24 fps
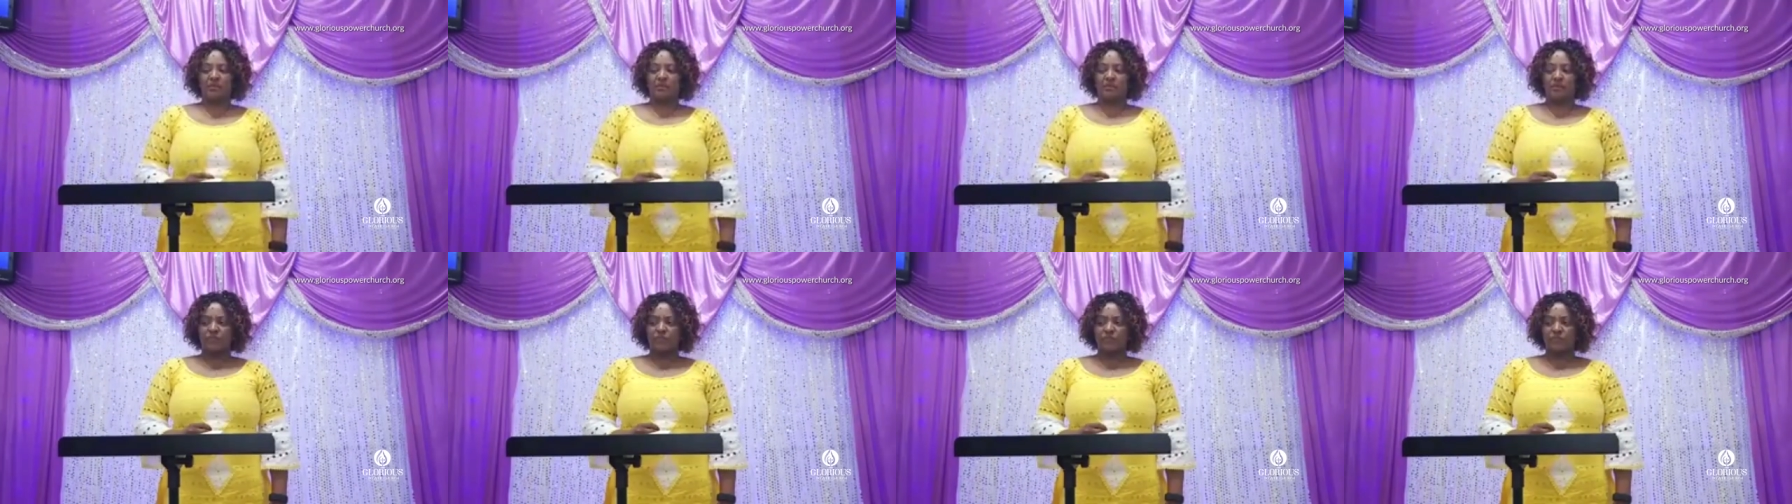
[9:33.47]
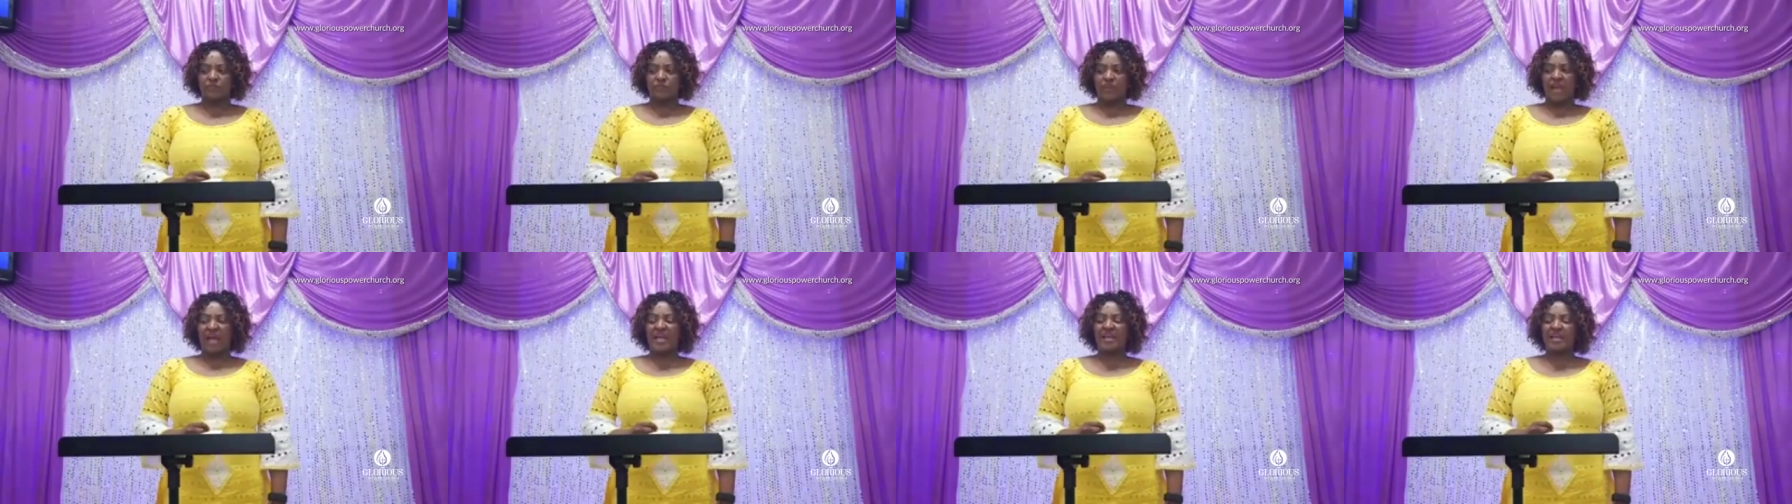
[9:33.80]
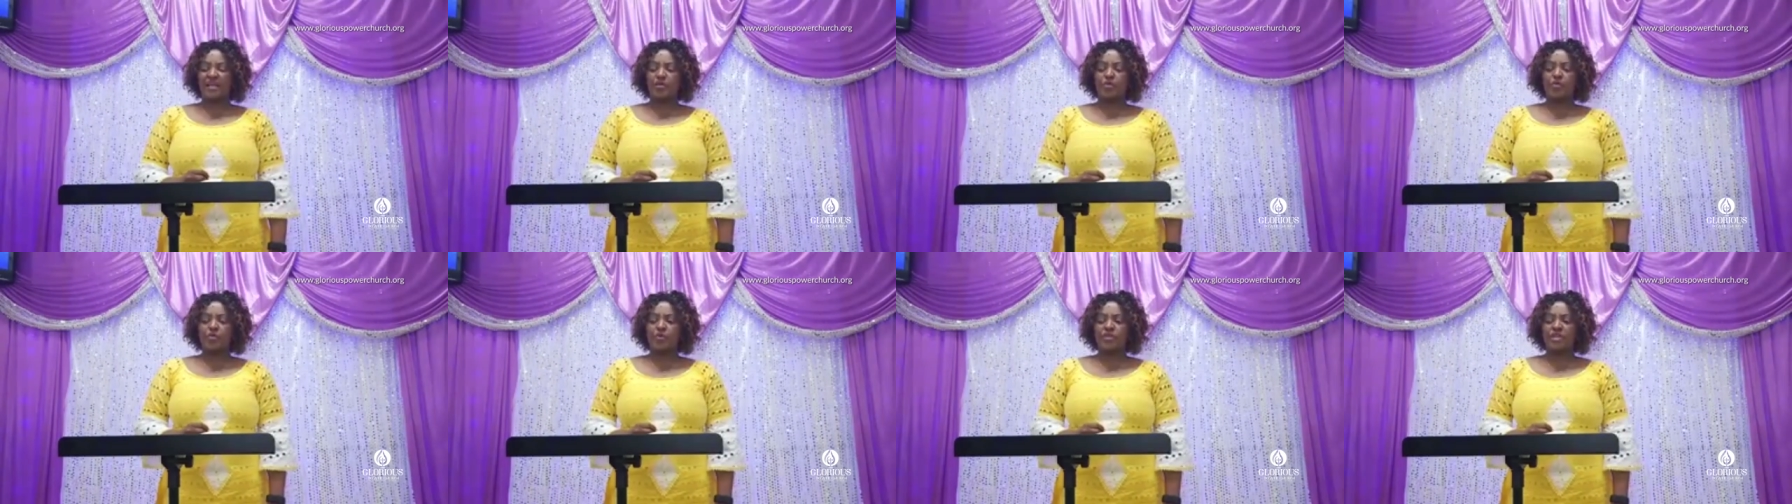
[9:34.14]
Mm.
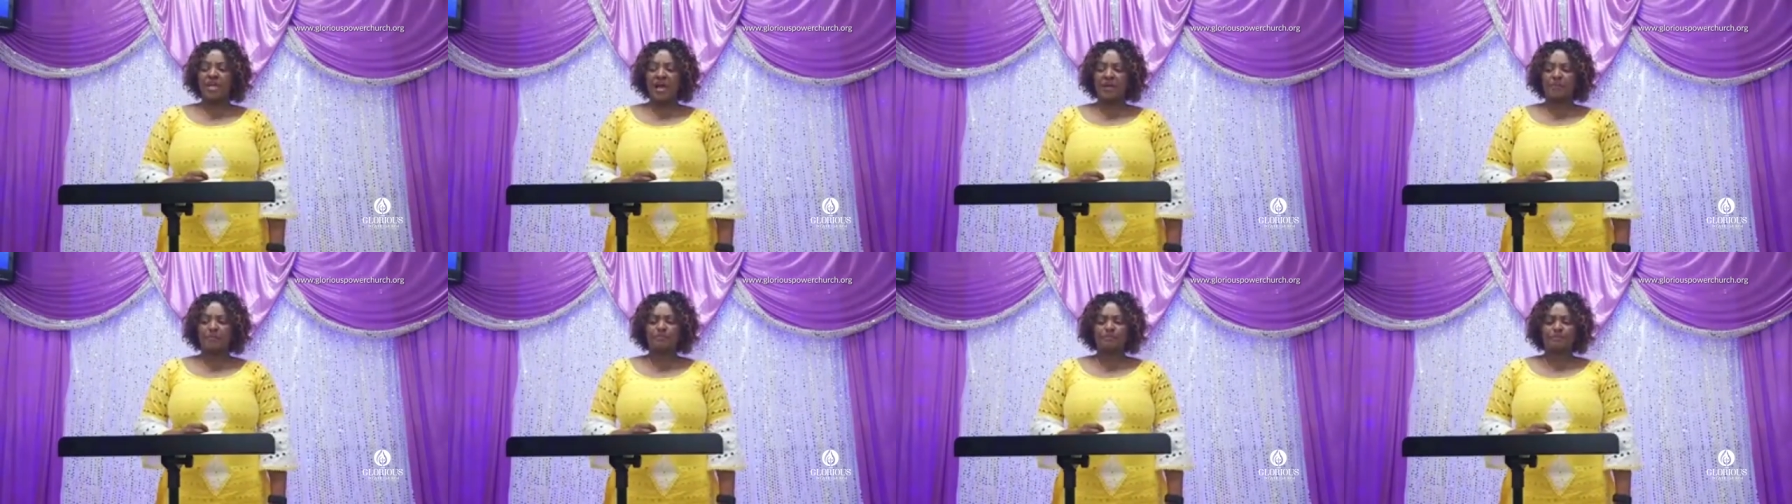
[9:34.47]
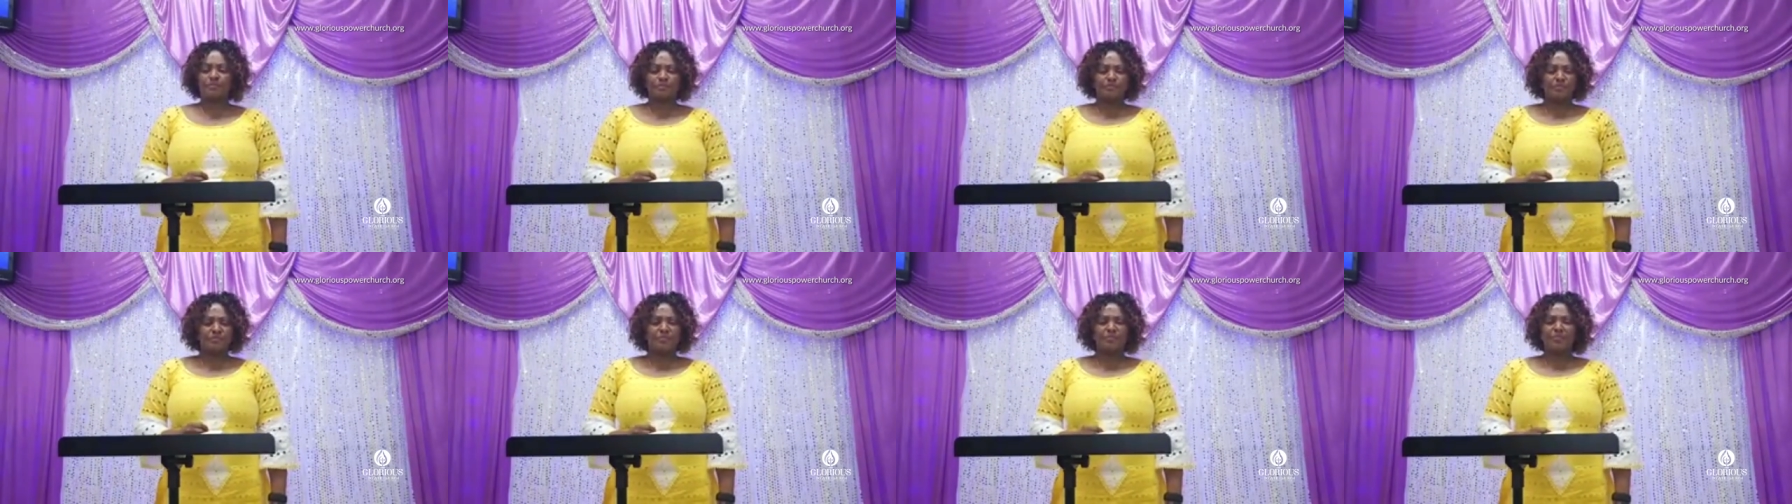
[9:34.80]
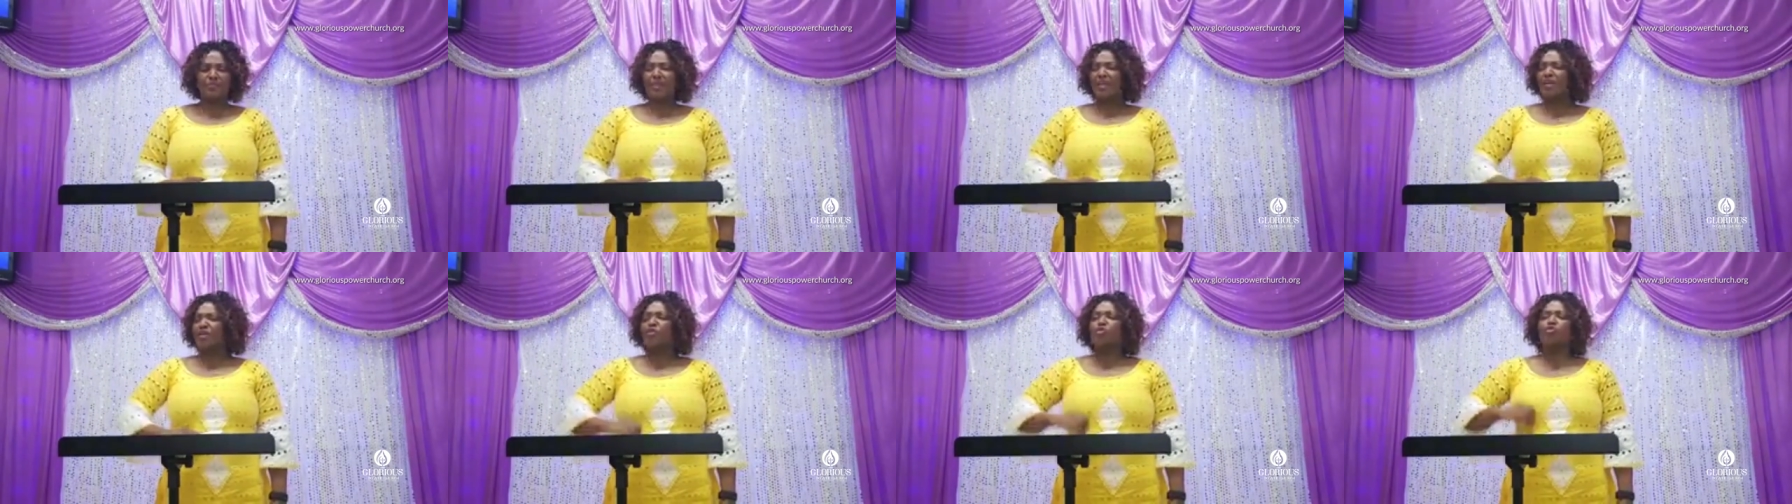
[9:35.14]
Hallelujah. Amen.
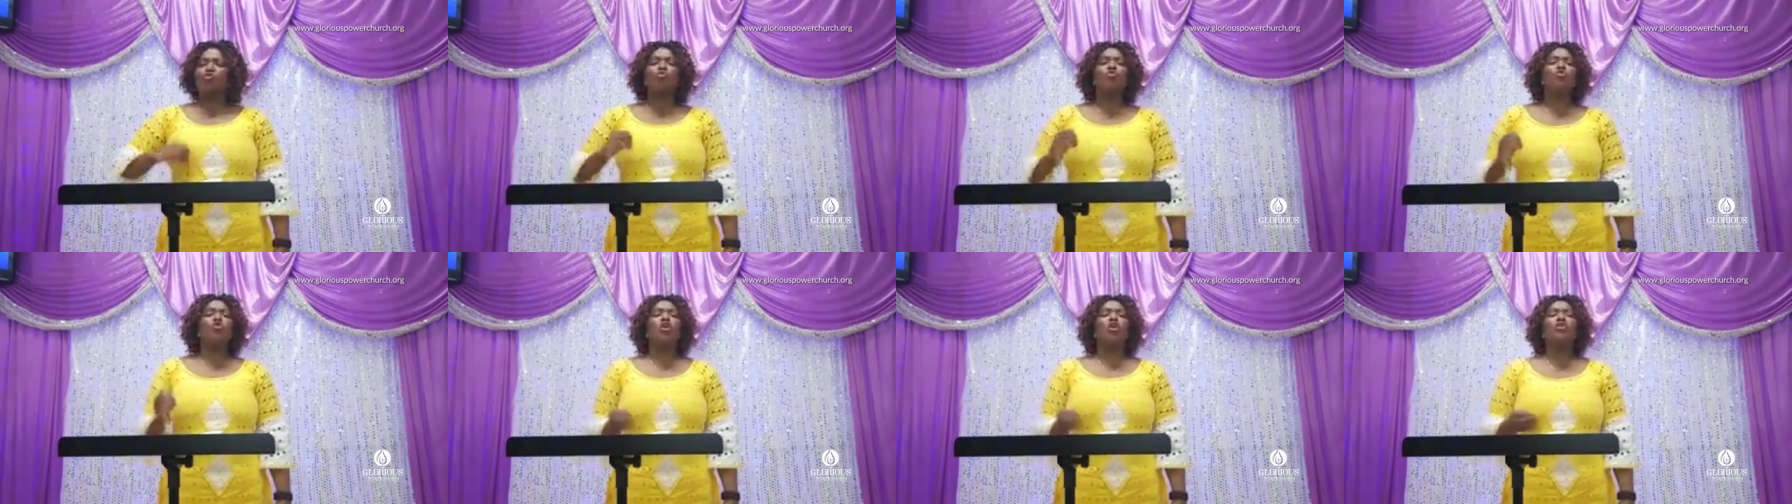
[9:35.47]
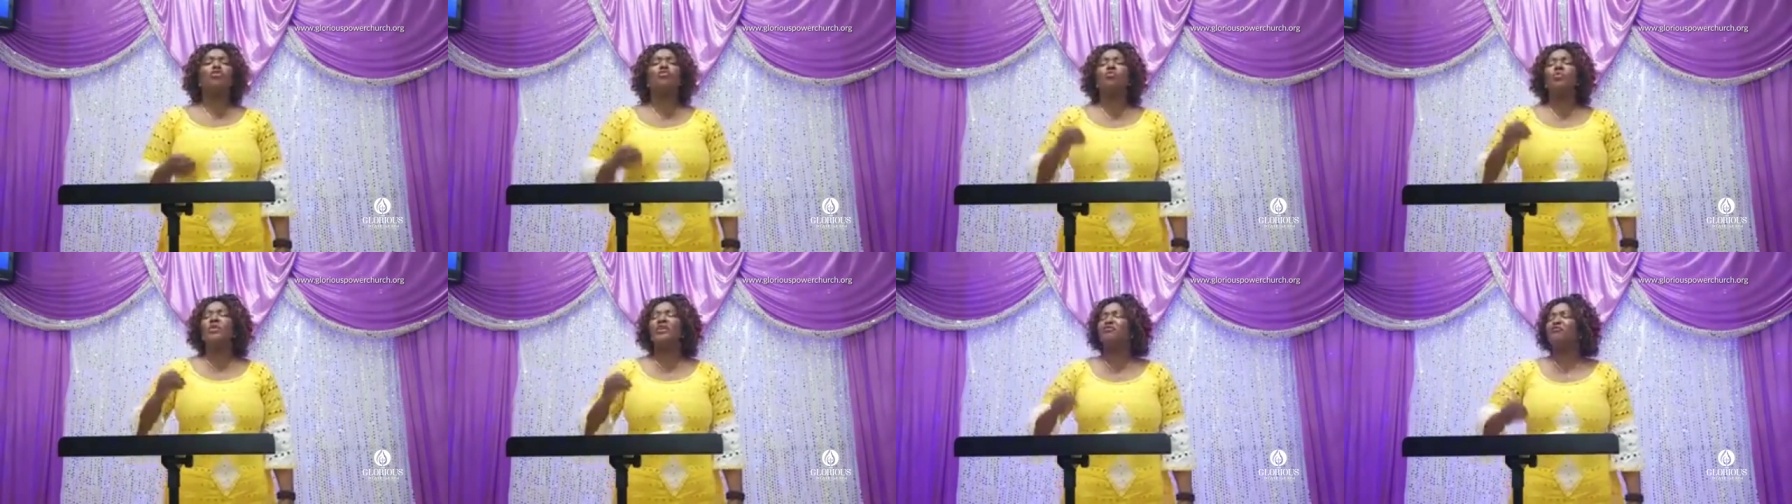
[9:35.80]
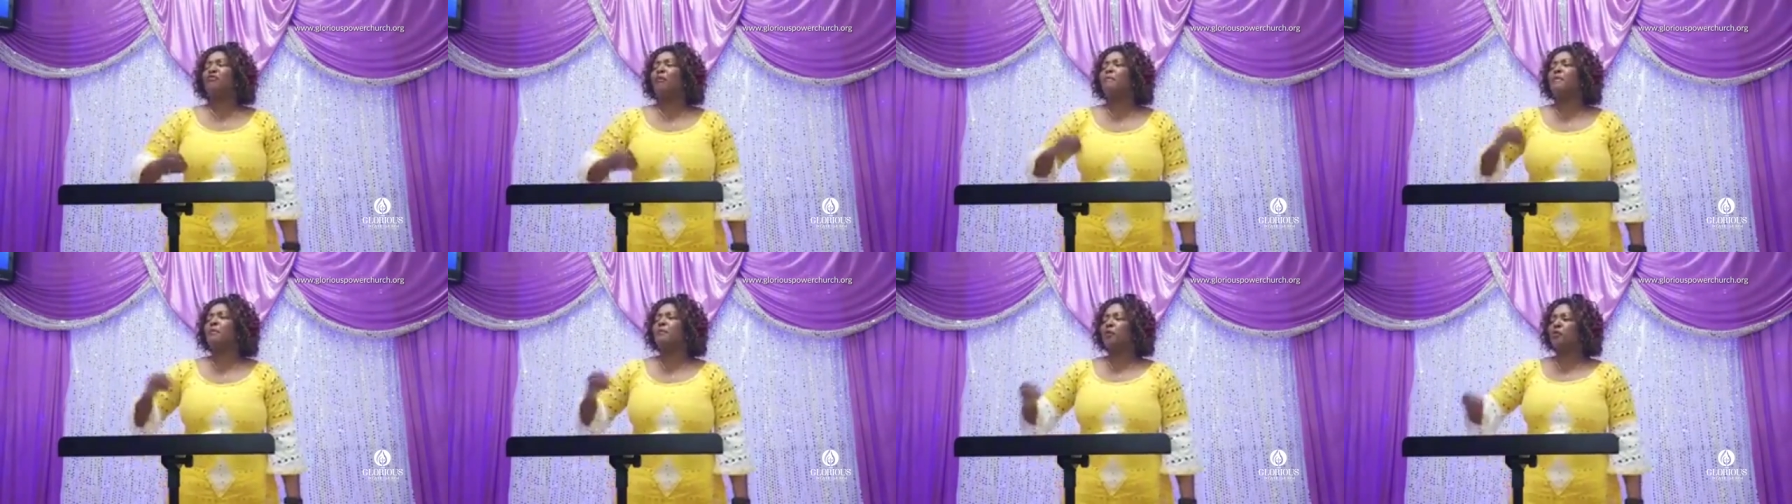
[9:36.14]
Do not wait
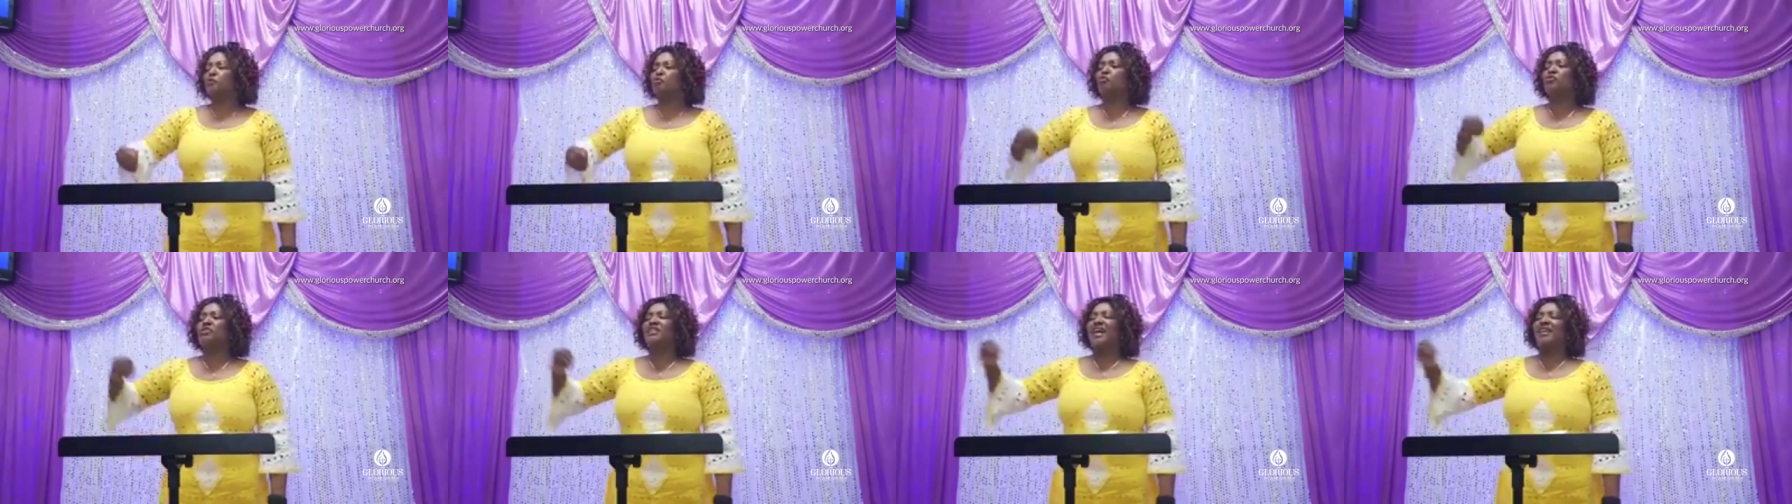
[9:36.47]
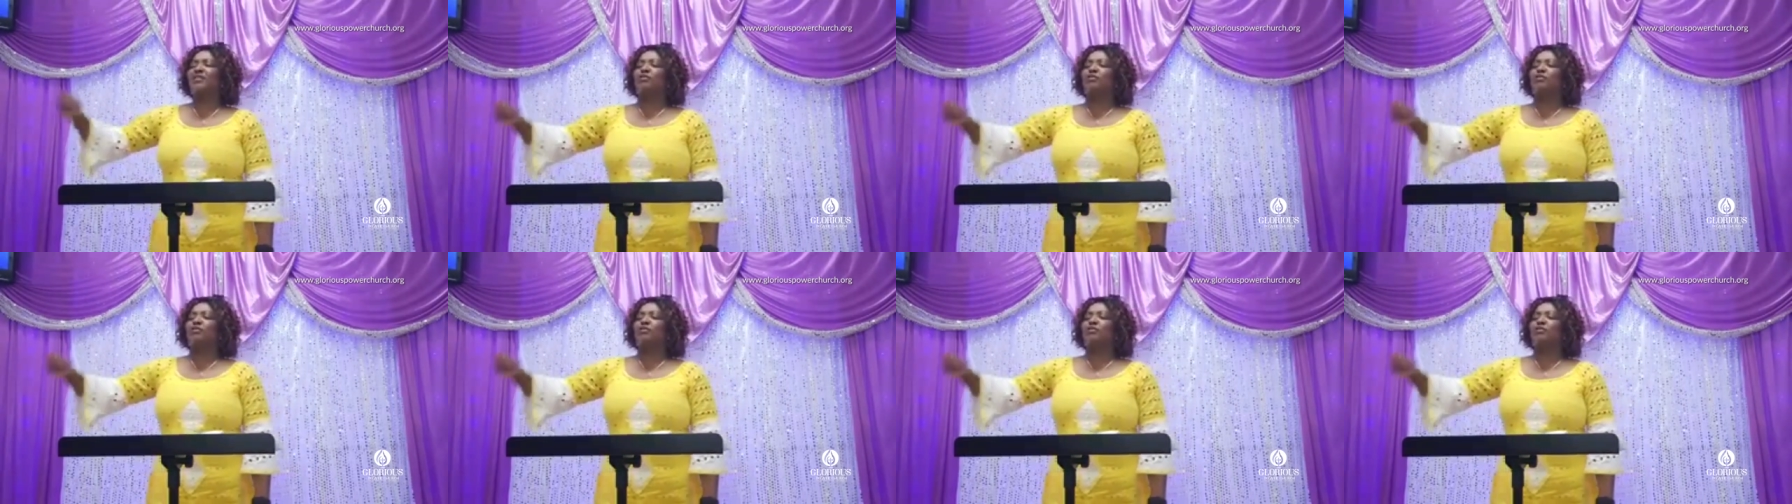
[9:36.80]
for people to